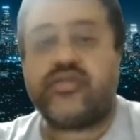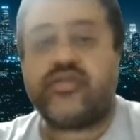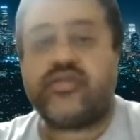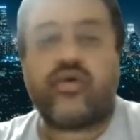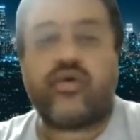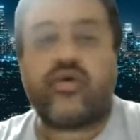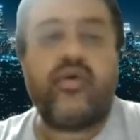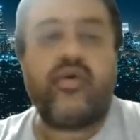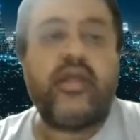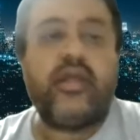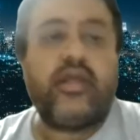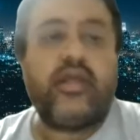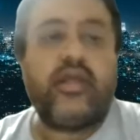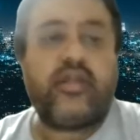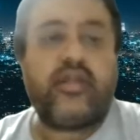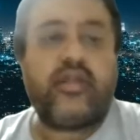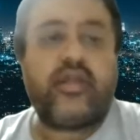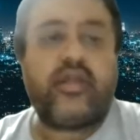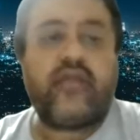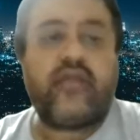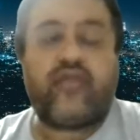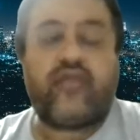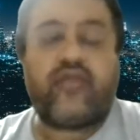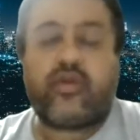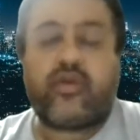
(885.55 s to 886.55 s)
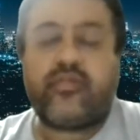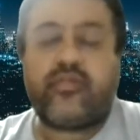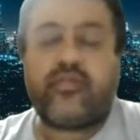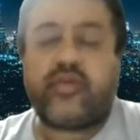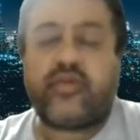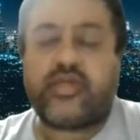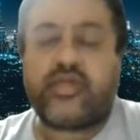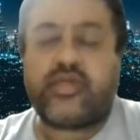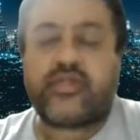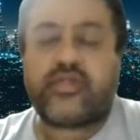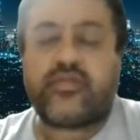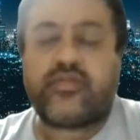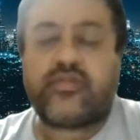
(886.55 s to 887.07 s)
So think from
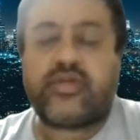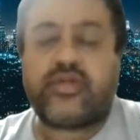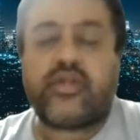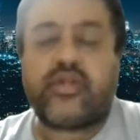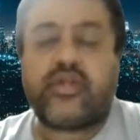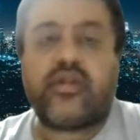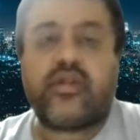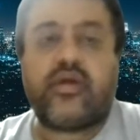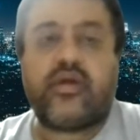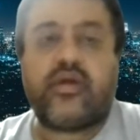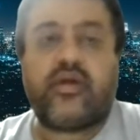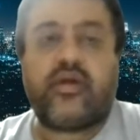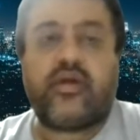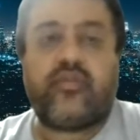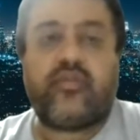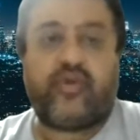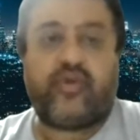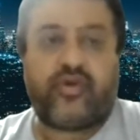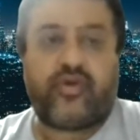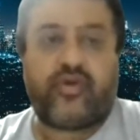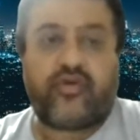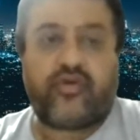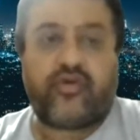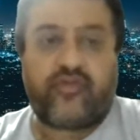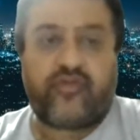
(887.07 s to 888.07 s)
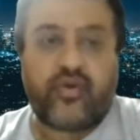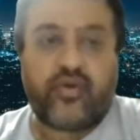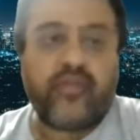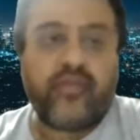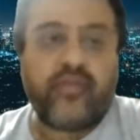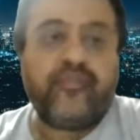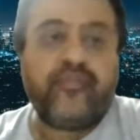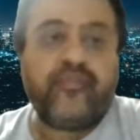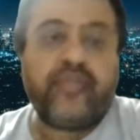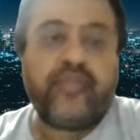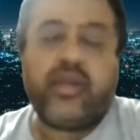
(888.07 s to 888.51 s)
customer point of view.